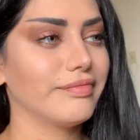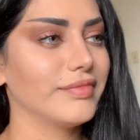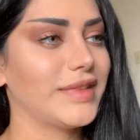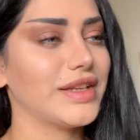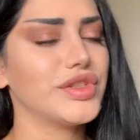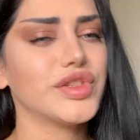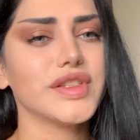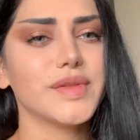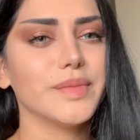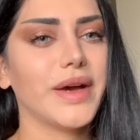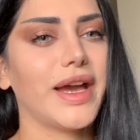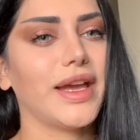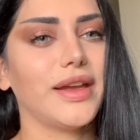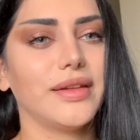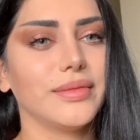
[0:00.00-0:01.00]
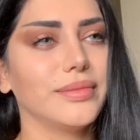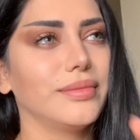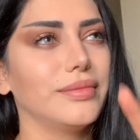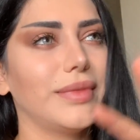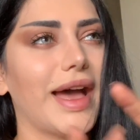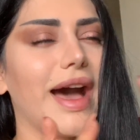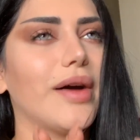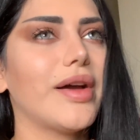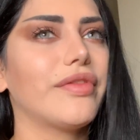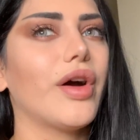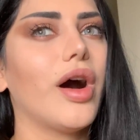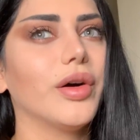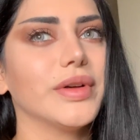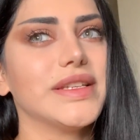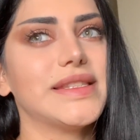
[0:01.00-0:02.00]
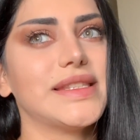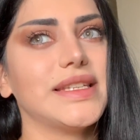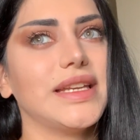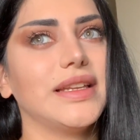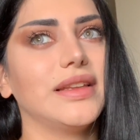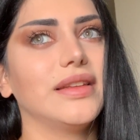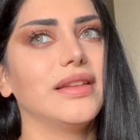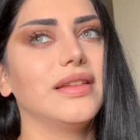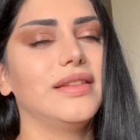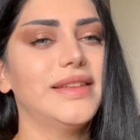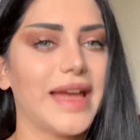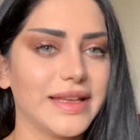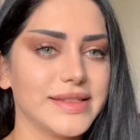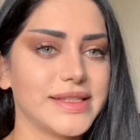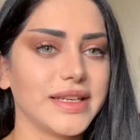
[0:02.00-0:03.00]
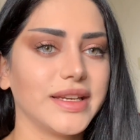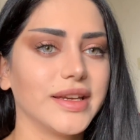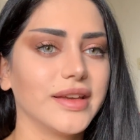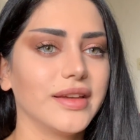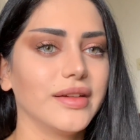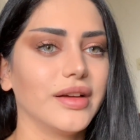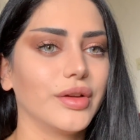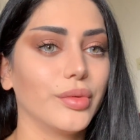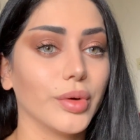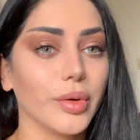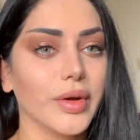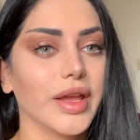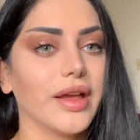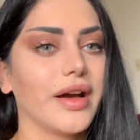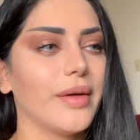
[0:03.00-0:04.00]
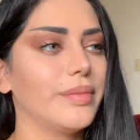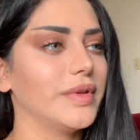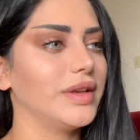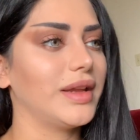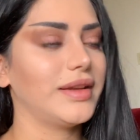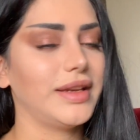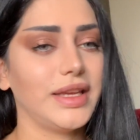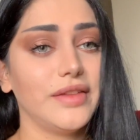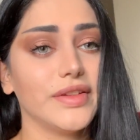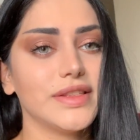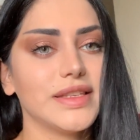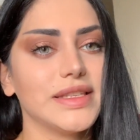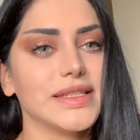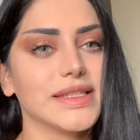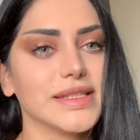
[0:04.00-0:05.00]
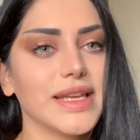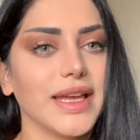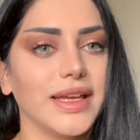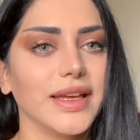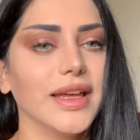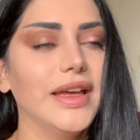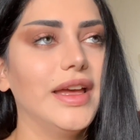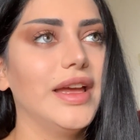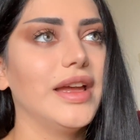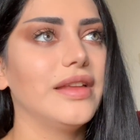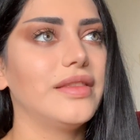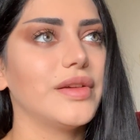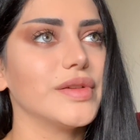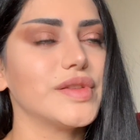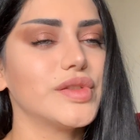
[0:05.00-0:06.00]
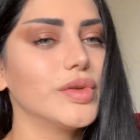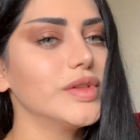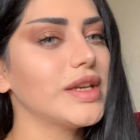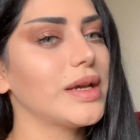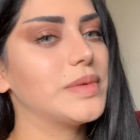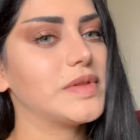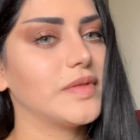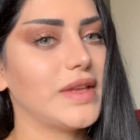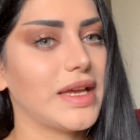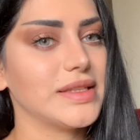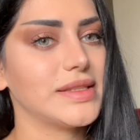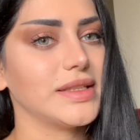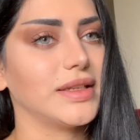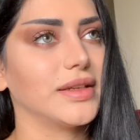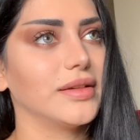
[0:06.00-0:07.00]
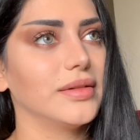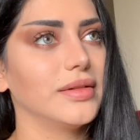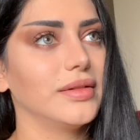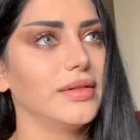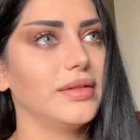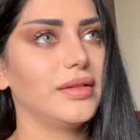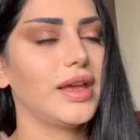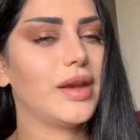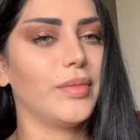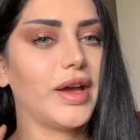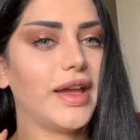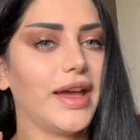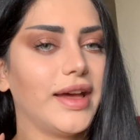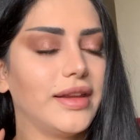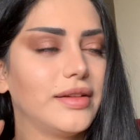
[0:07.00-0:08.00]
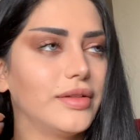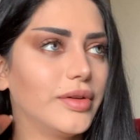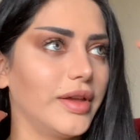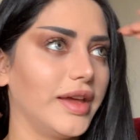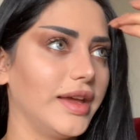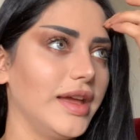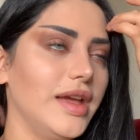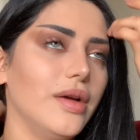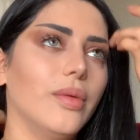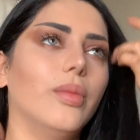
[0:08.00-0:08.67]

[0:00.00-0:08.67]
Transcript: That's just how I've always seen dancing growing up, and even to this day. There's two types of dancing in my head, okay?